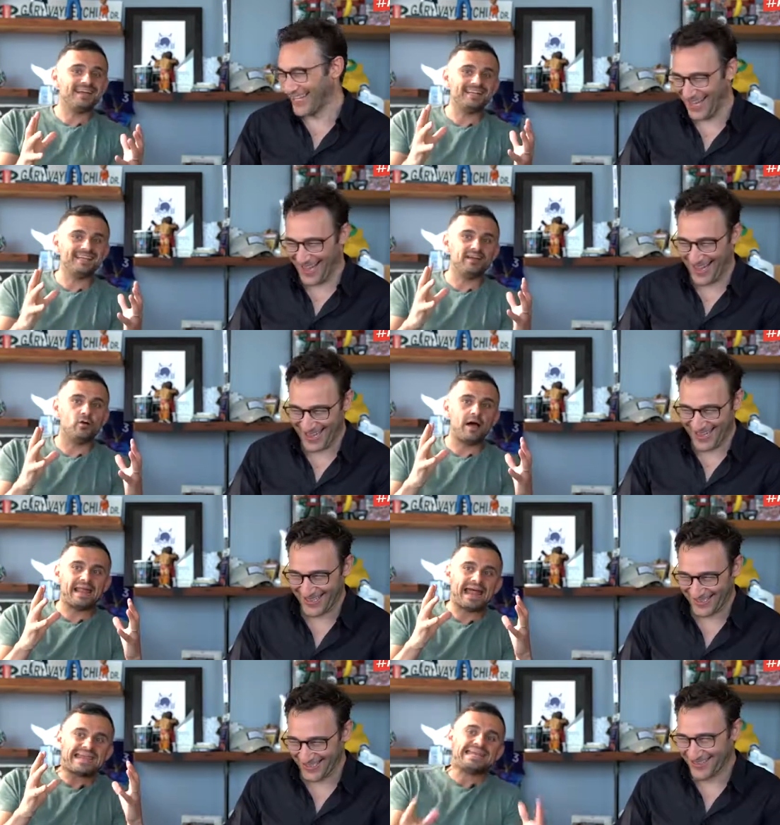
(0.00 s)
Speaker 1: it, you know,
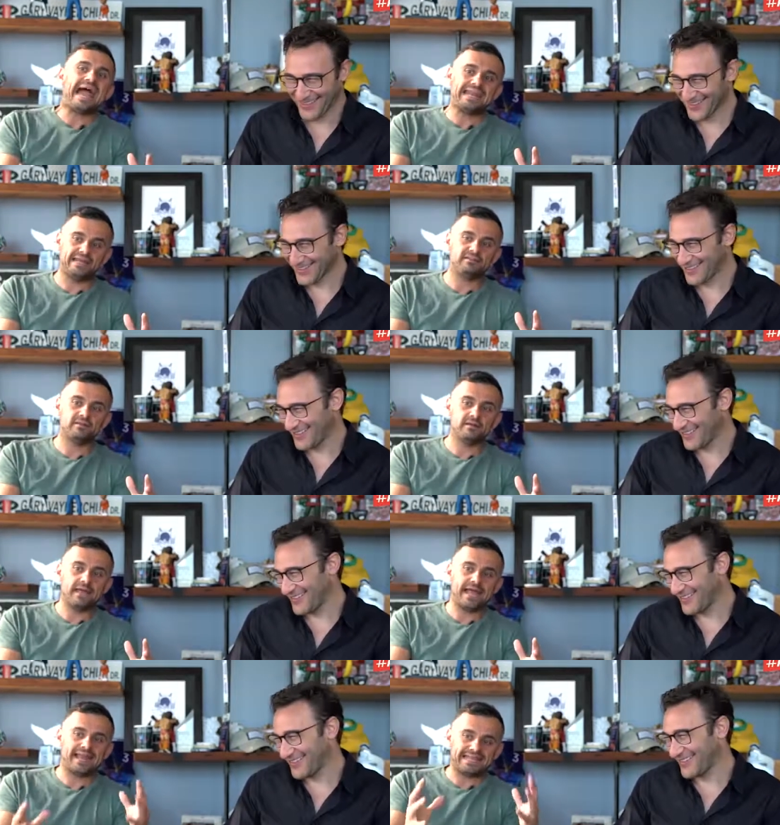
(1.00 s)
and I get it,
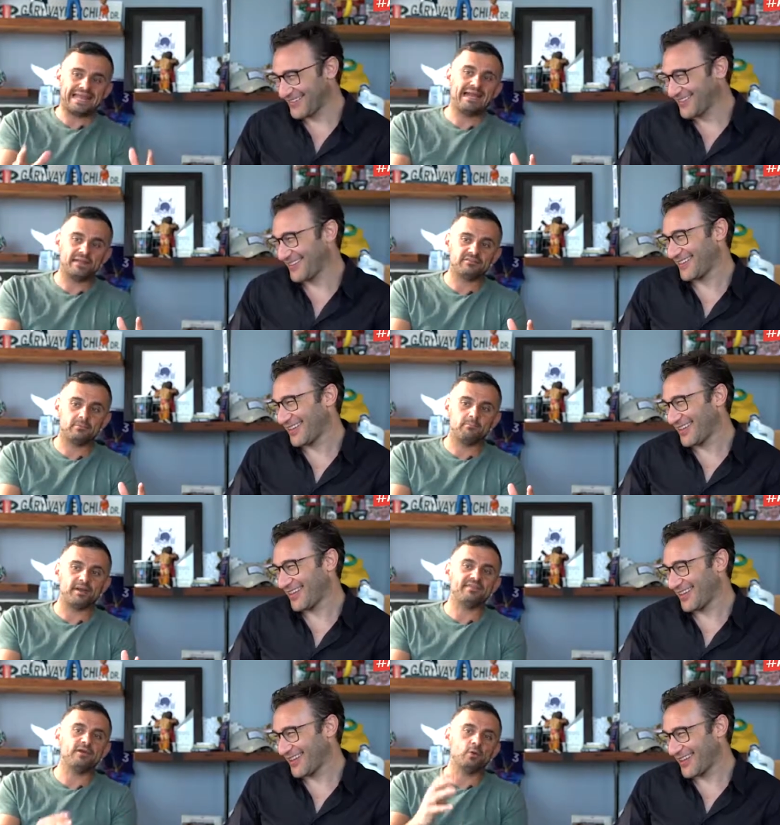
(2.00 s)
and I get it,
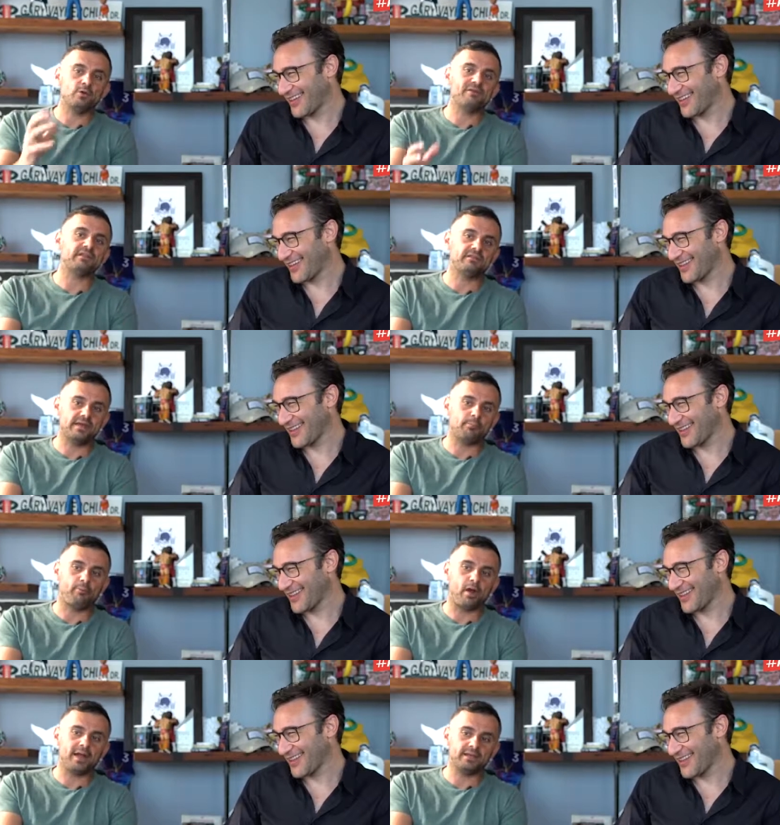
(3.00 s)
but I think what you have to take
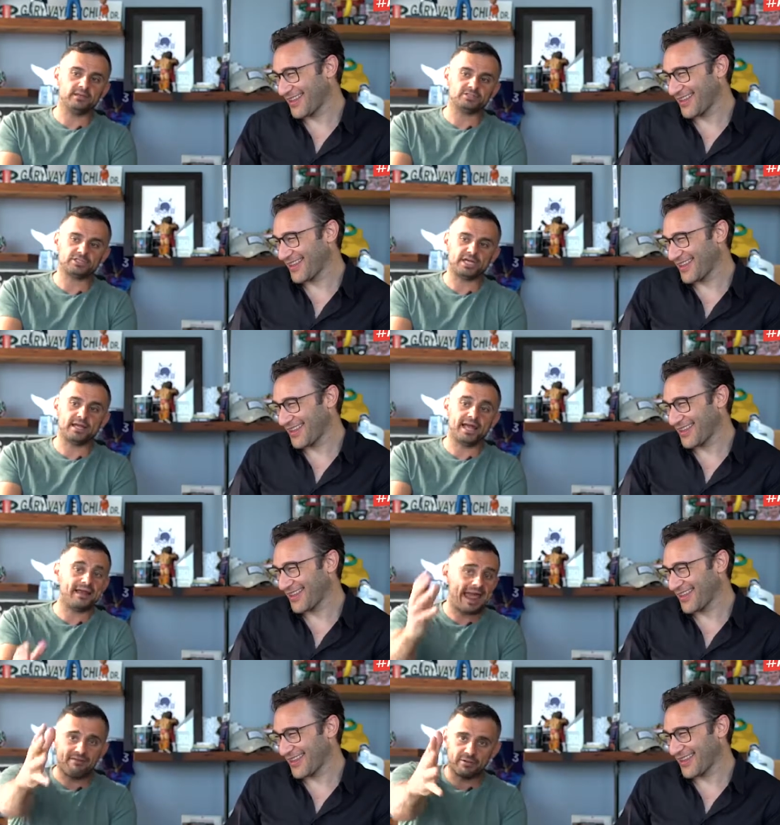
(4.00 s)
pride in, JJ,
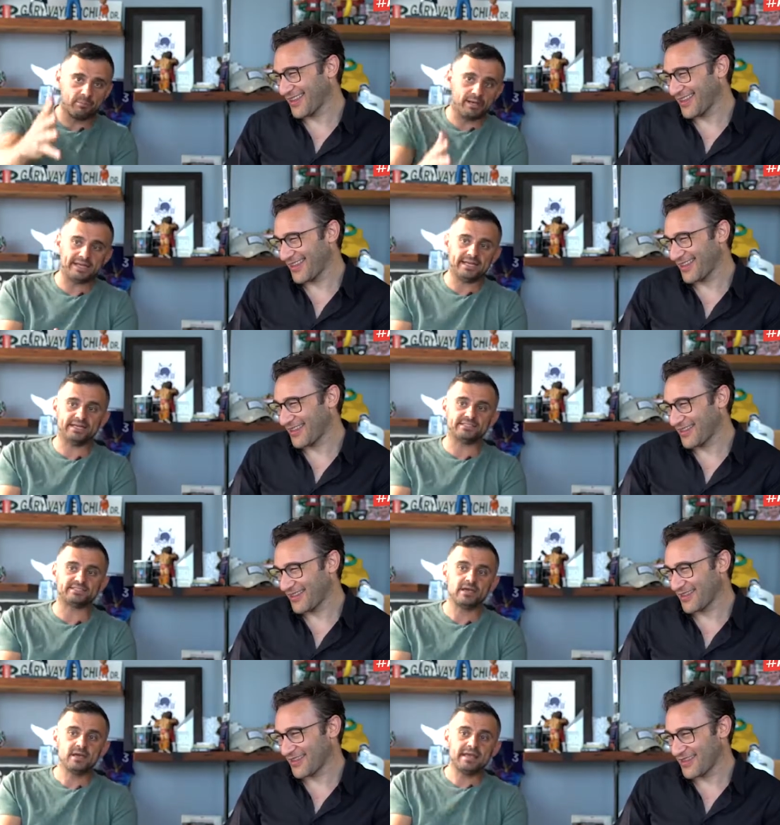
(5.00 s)
and everybody
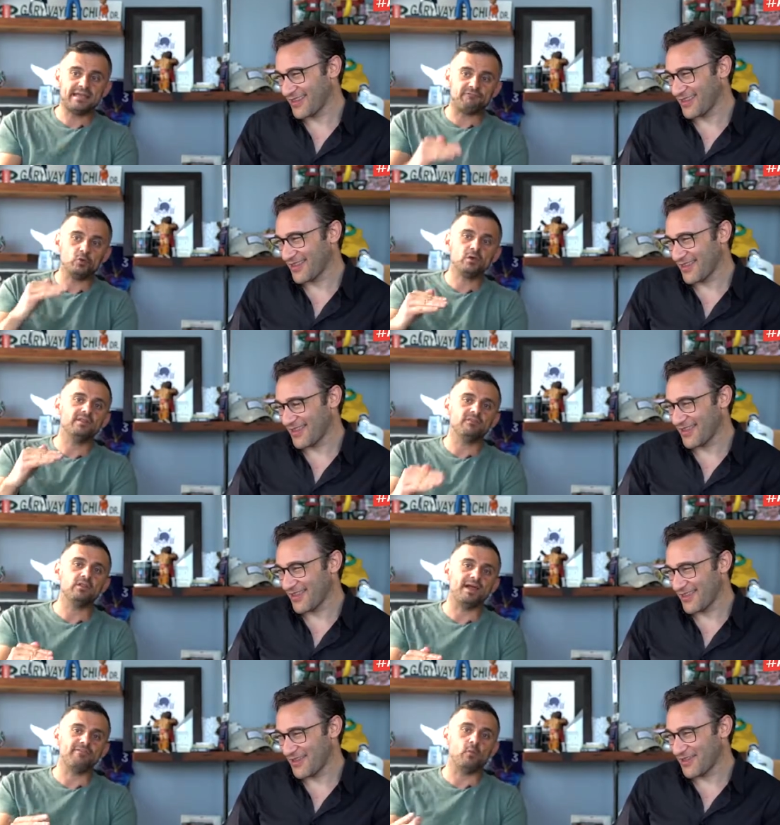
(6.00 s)
is if you can live a
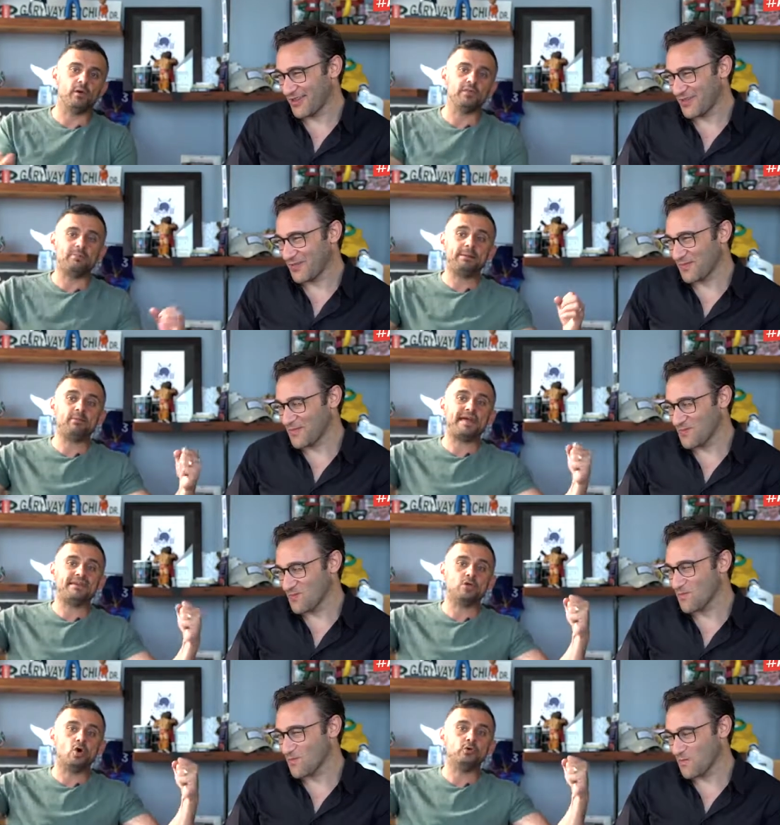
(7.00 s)
life where the people
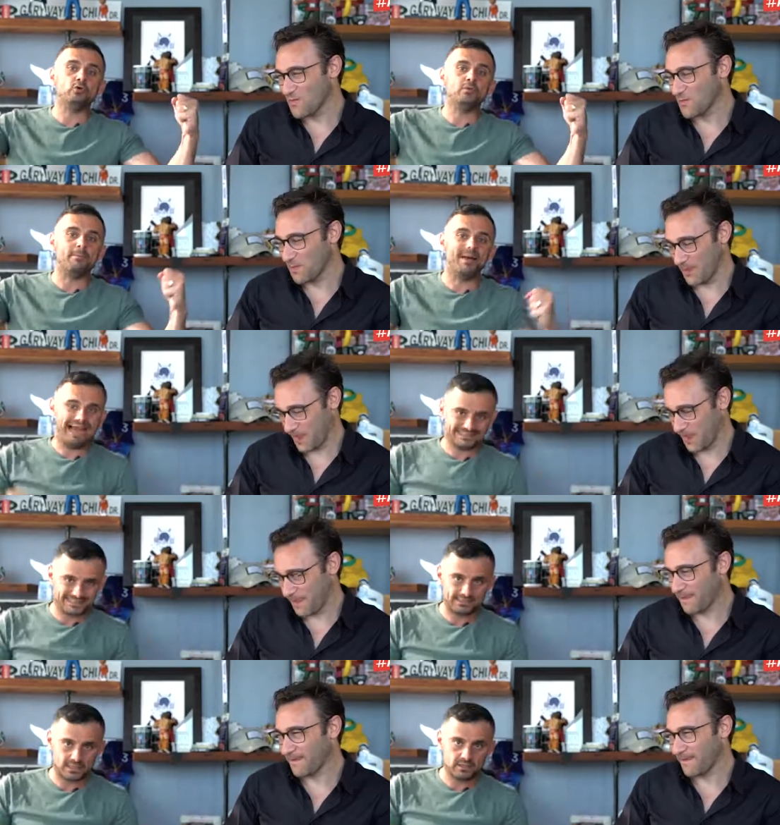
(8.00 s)
that know you the
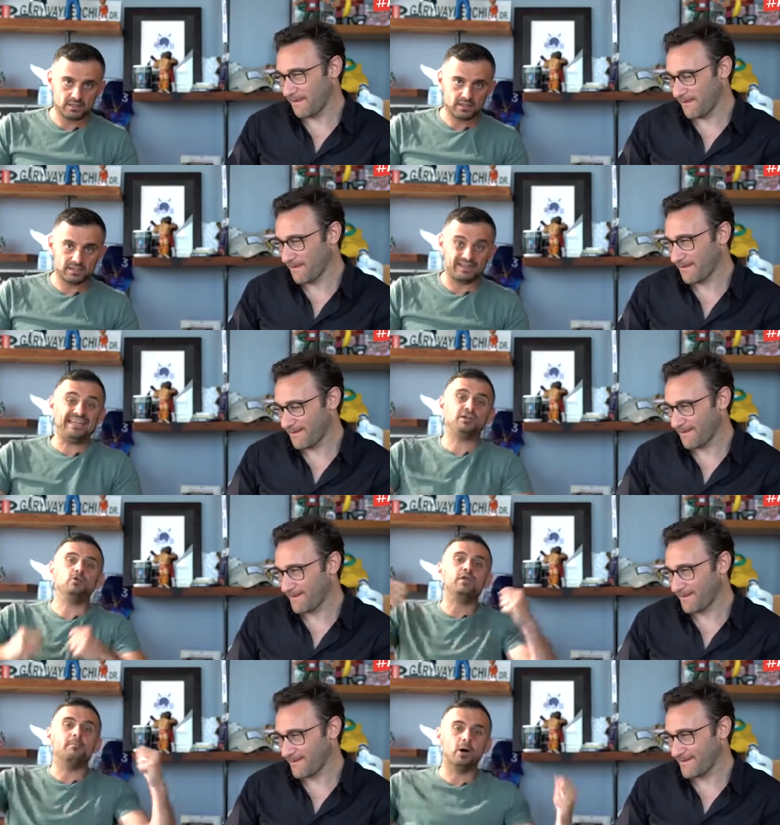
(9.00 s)
best mm-hmm. like
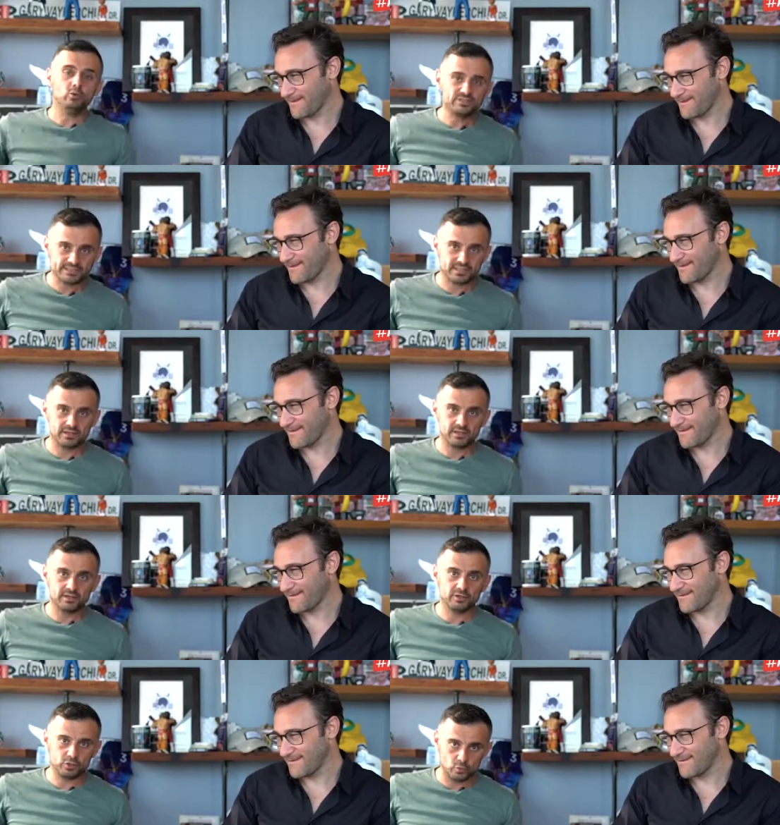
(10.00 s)
you the most,
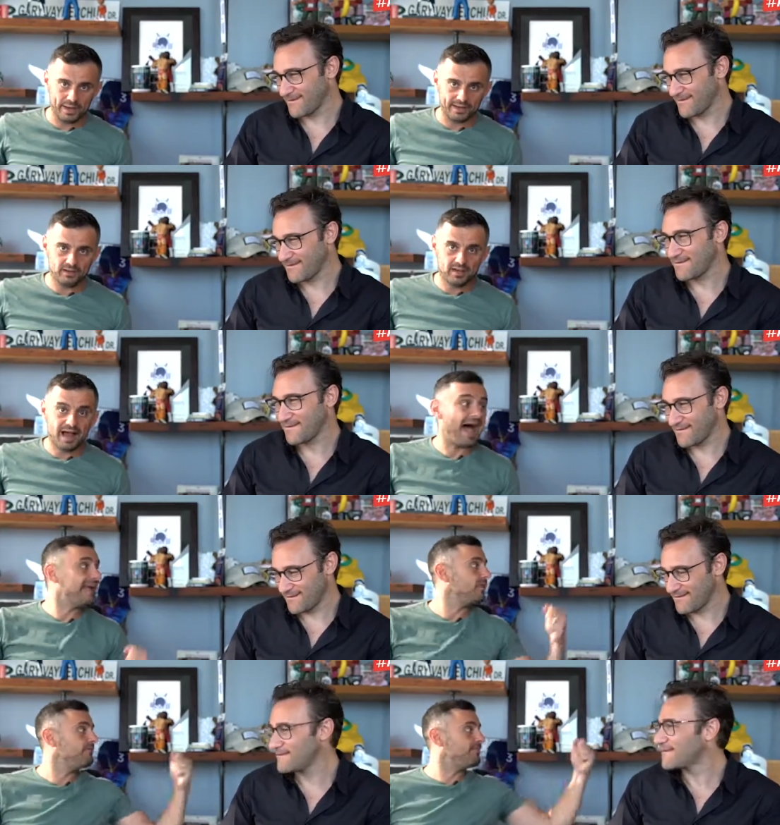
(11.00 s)
you win.
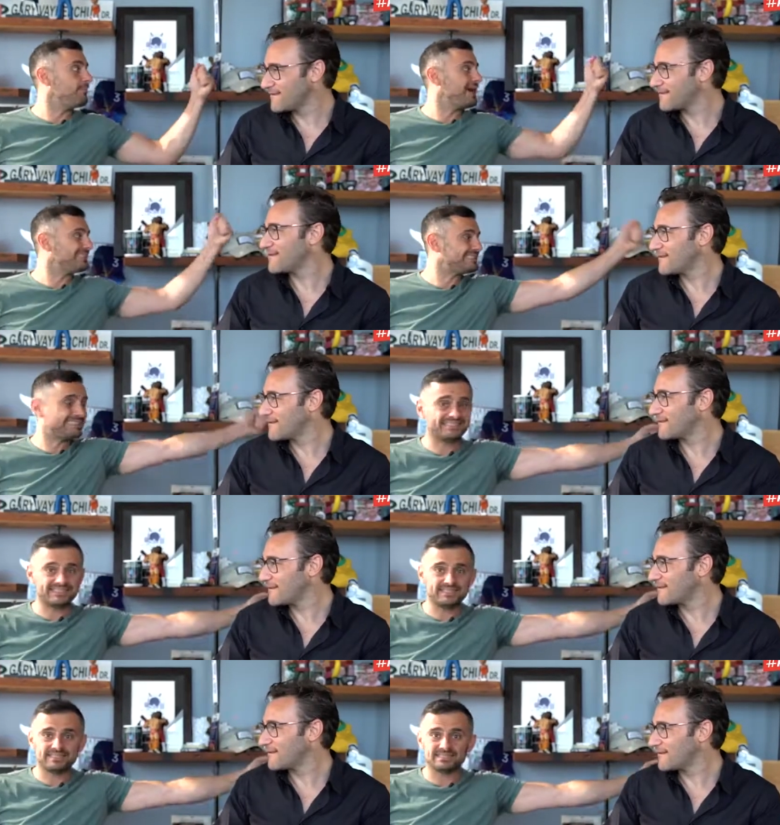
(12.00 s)
I love that my
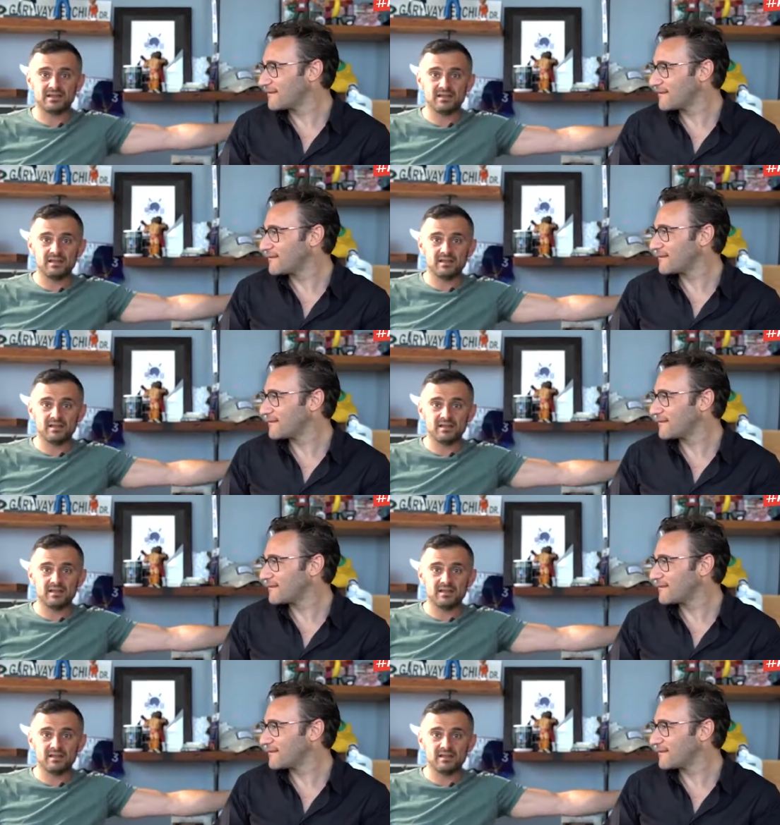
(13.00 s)
assistants